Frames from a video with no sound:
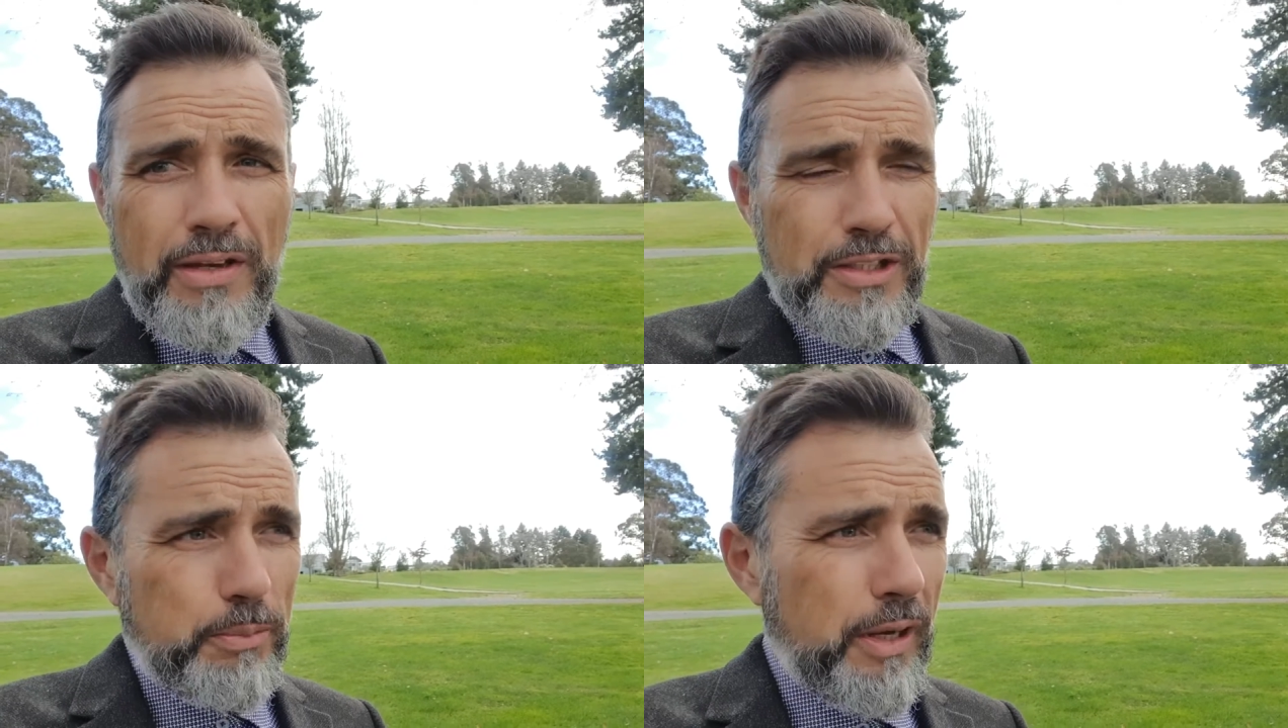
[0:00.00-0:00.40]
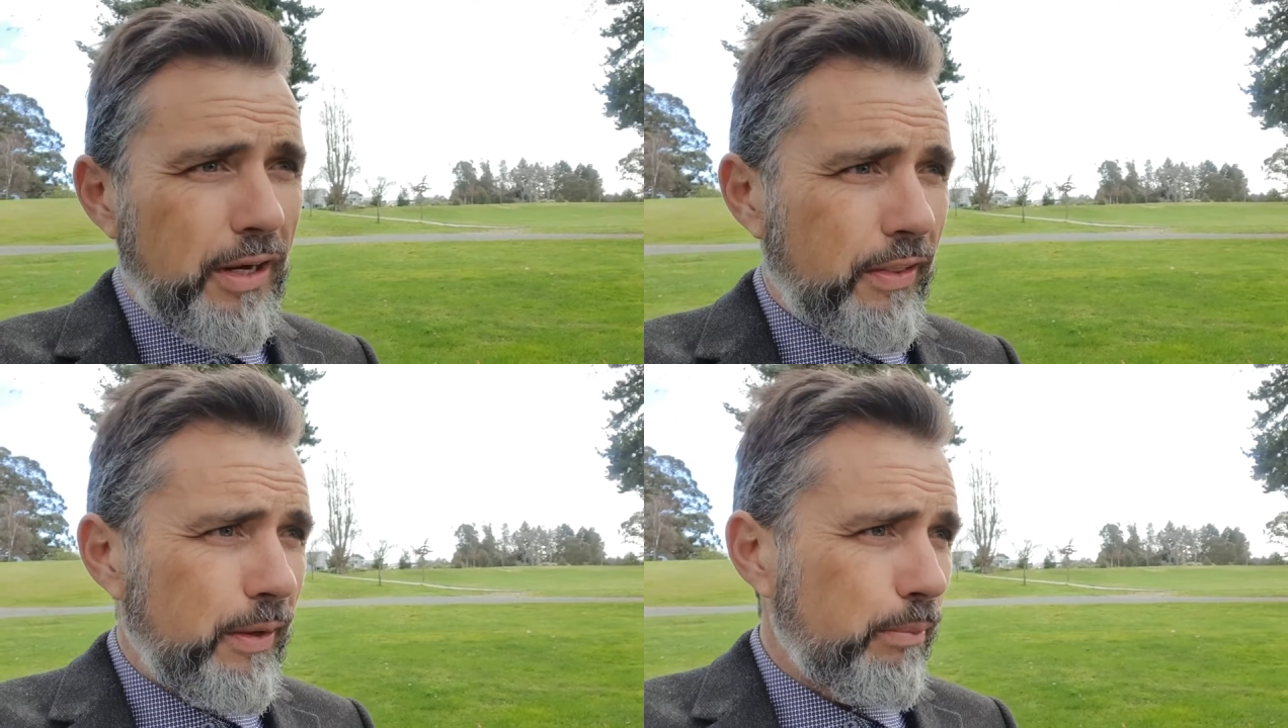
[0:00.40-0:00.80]
as part
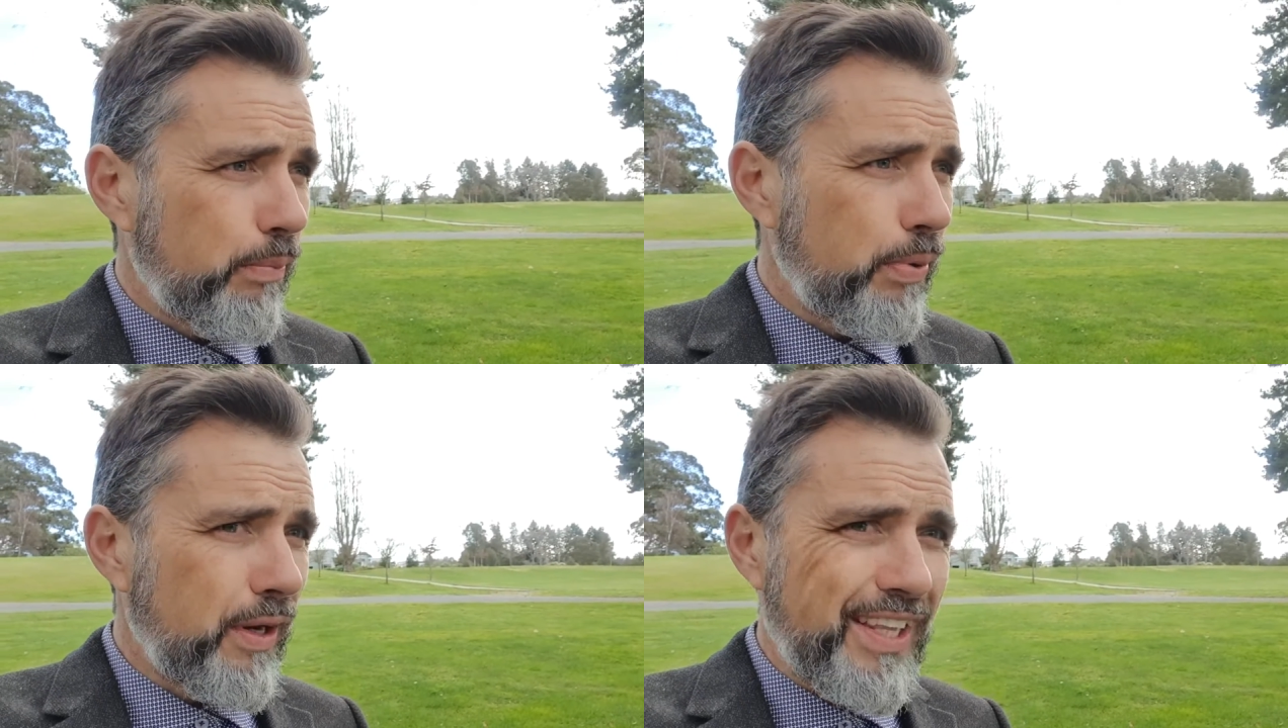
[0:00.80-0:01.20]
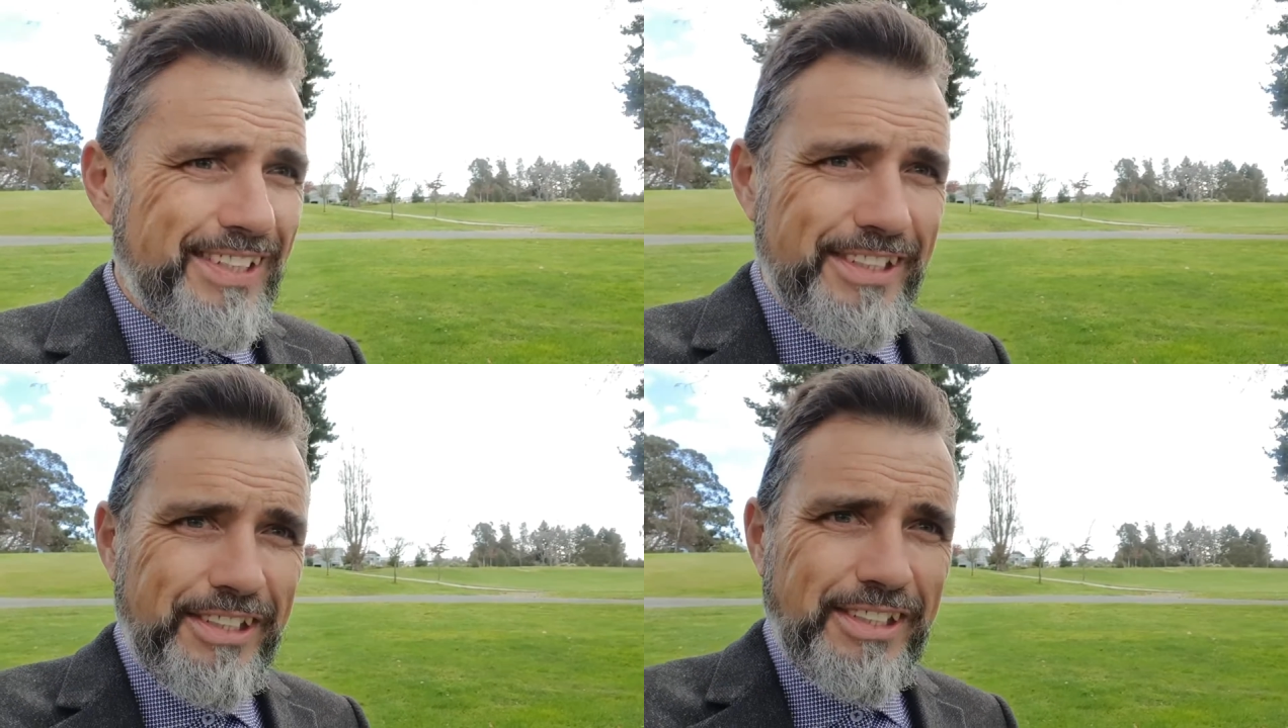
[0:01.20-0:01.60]
of their
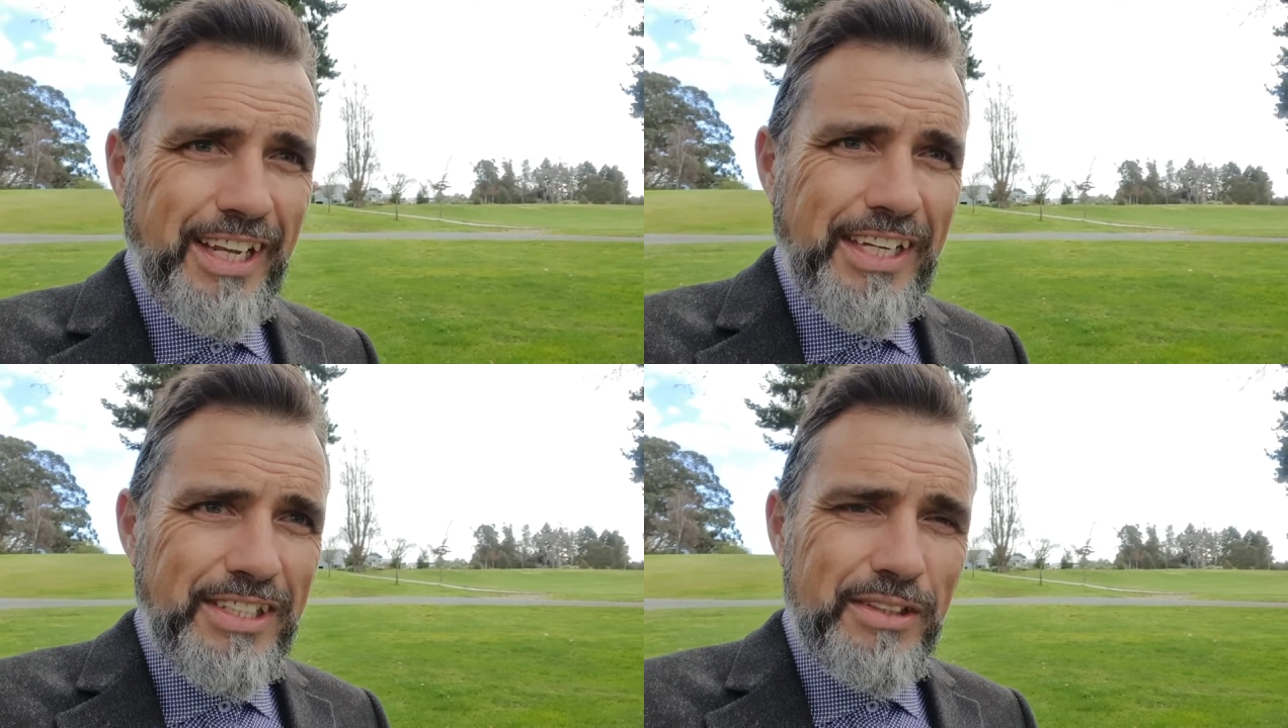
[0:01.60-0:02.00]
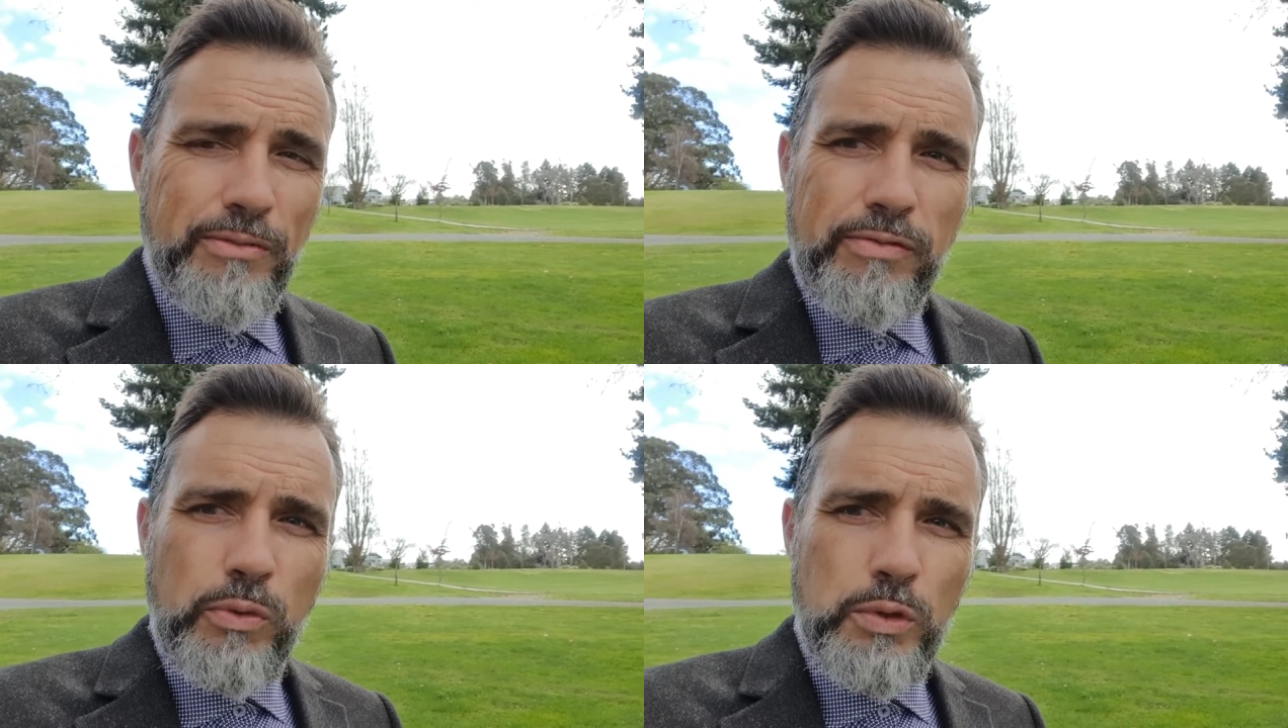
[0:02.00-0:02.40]
police state
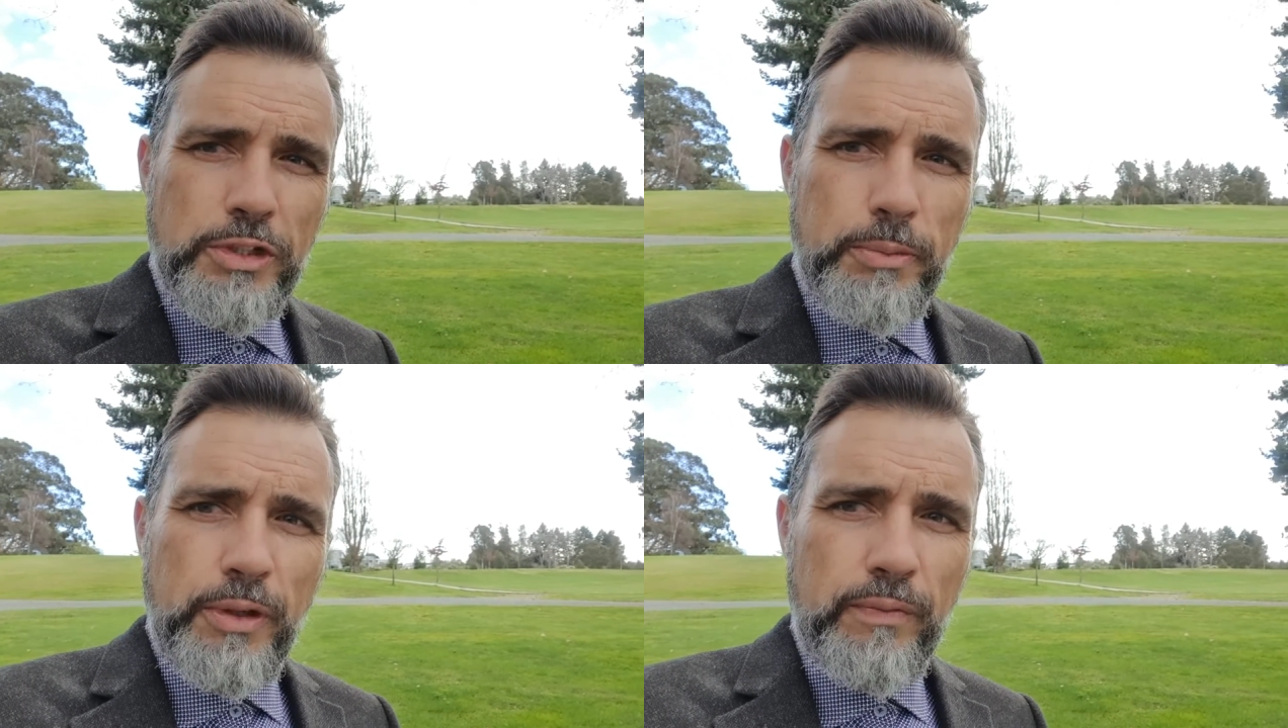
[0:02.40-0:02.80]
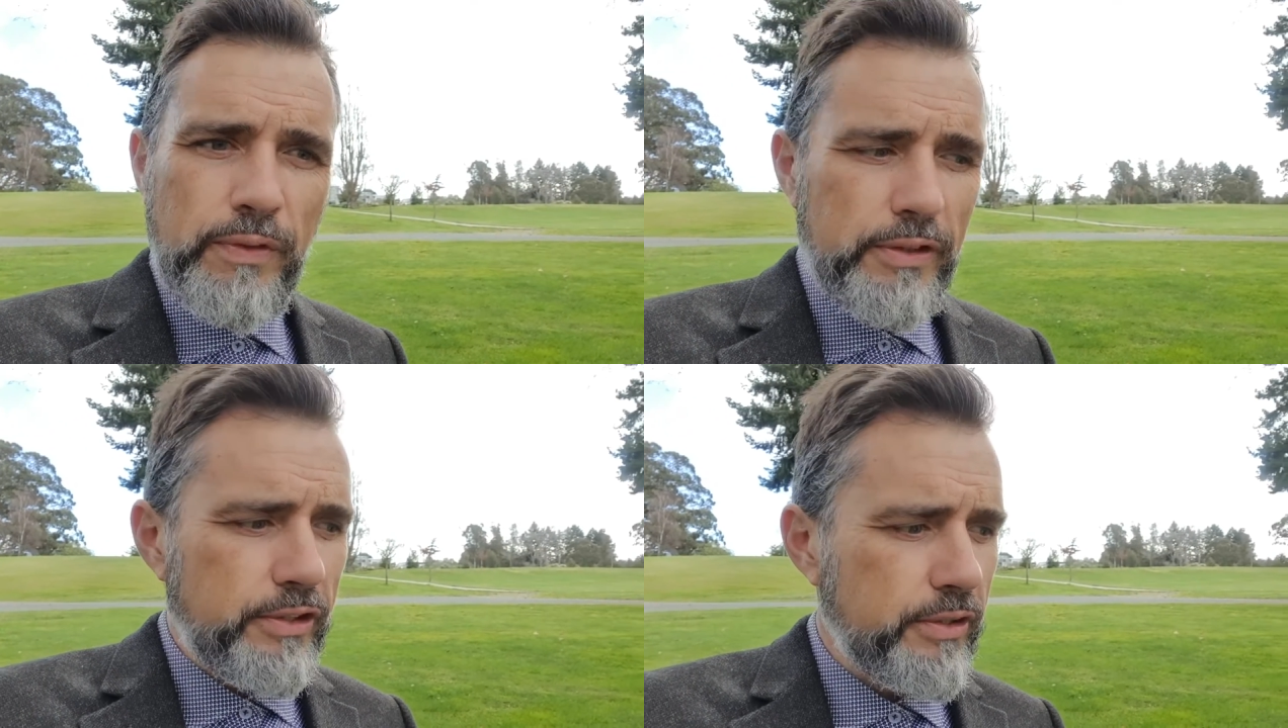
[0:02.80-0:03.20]
enforcement of
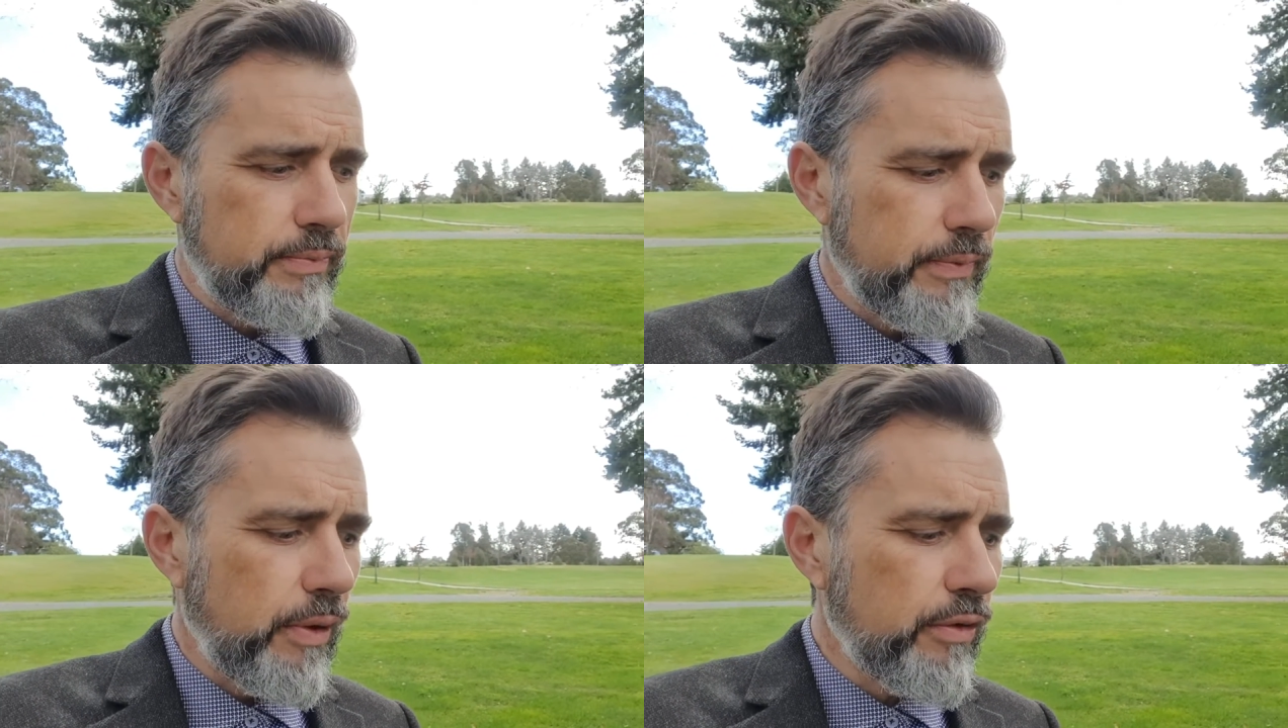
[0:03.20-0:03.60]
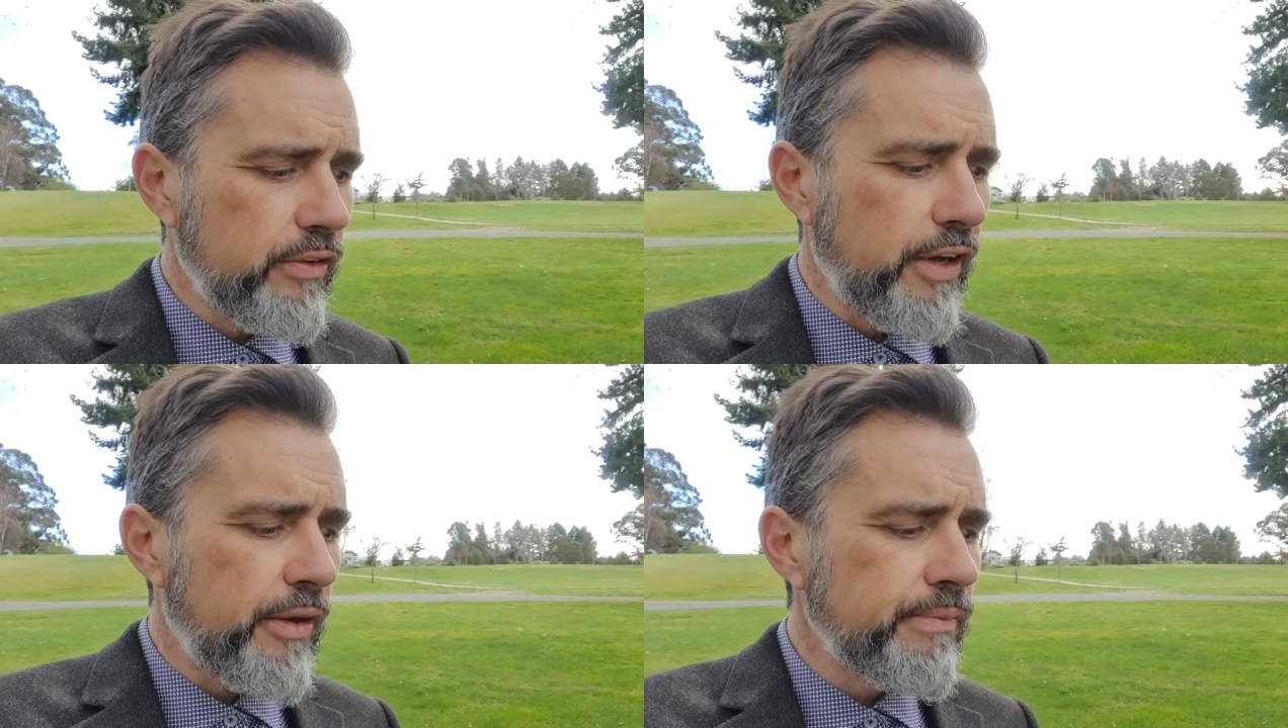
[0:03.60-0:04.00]
this
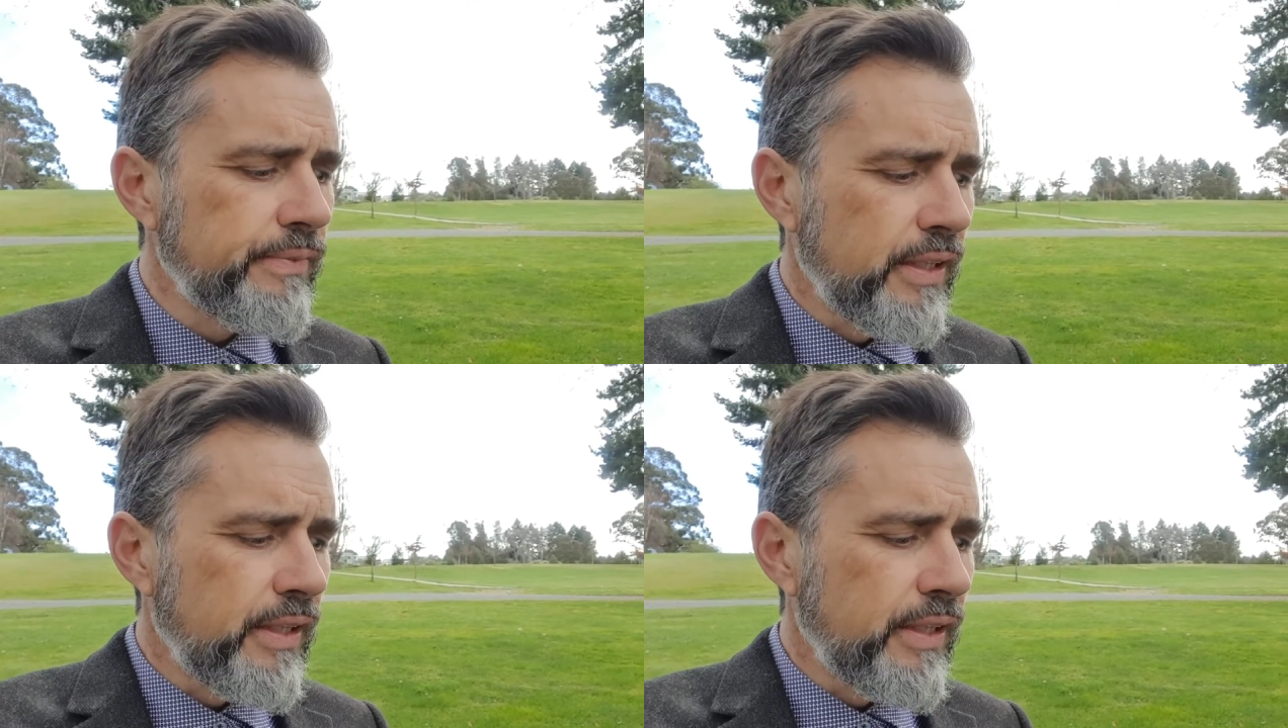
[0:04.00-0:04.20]
lockdown,